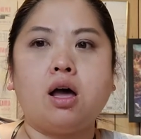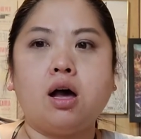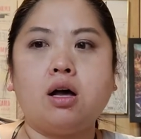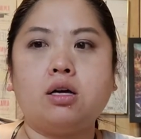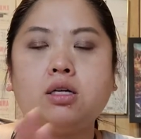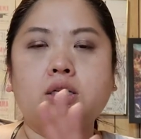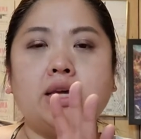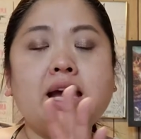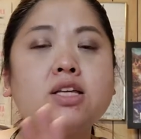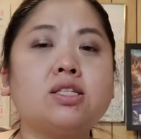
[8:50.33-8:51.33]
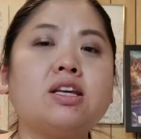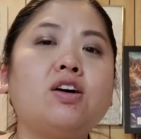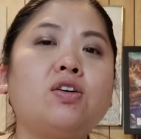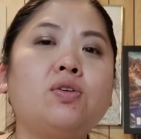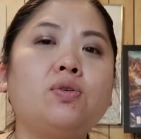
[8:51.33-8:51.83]
Uh, yeah,
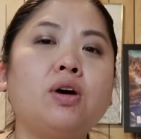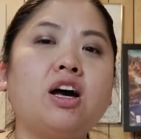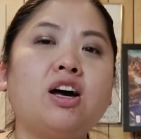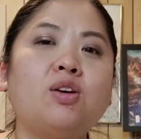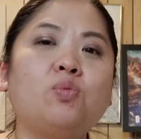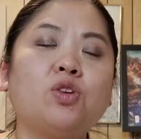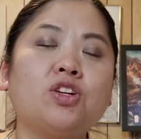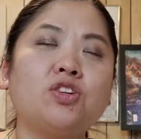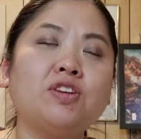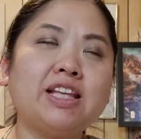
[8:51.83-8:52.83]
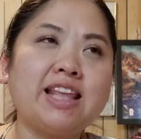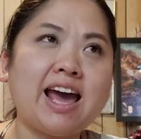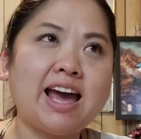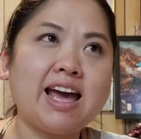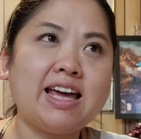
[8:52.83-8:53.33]
so um, we're doing
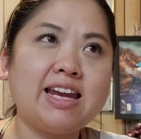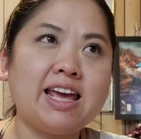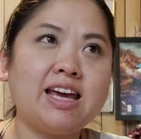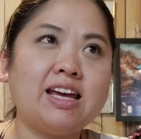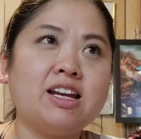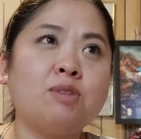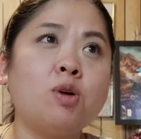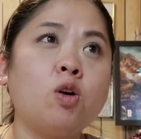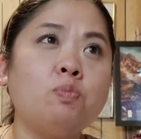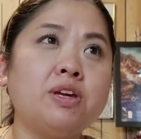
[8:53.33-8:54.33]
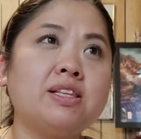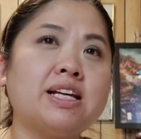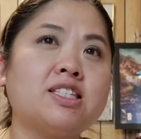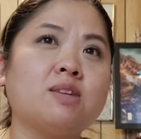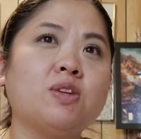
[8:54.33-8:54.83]
that, and I'm hoping
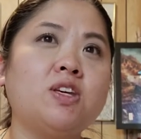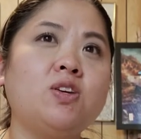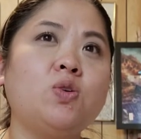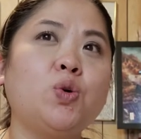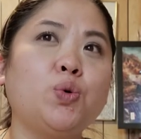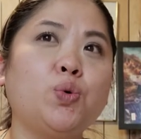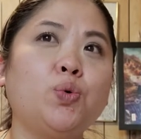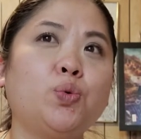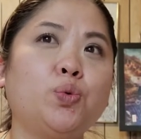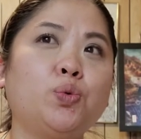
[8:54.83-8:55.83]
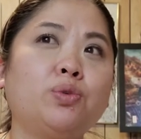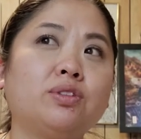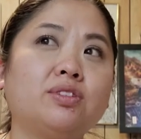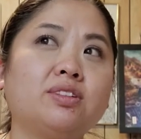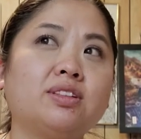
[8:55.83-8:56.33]
that somebody who
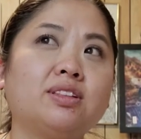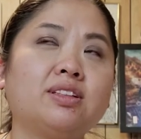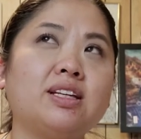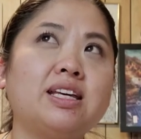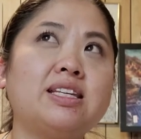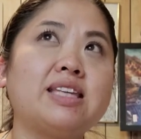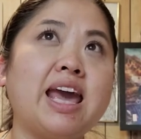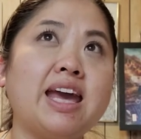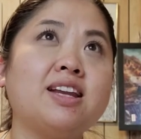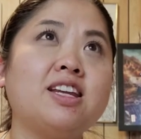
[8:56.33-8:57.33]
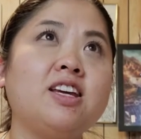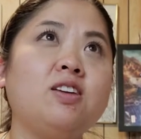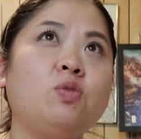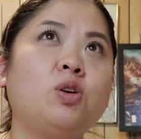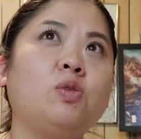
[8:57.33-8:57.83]
is
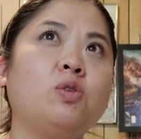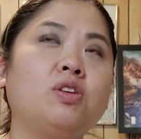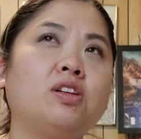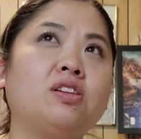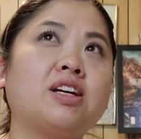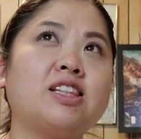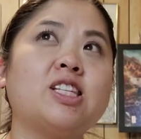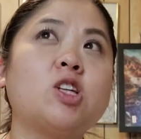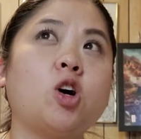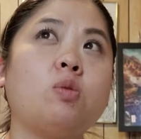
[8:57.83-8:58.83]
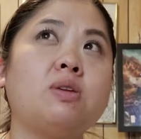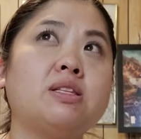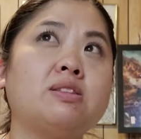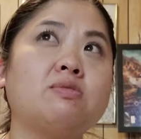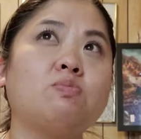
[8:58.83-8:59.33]
handy will look at this home
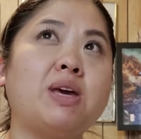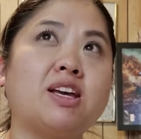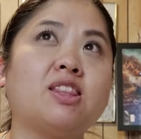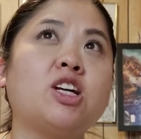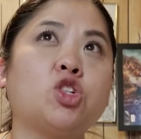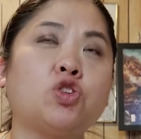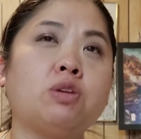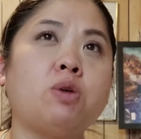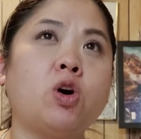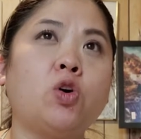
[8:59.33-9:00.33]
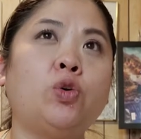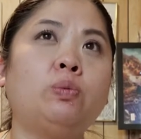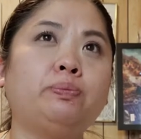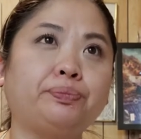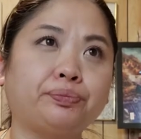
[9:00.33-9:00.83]
and make it their dream home.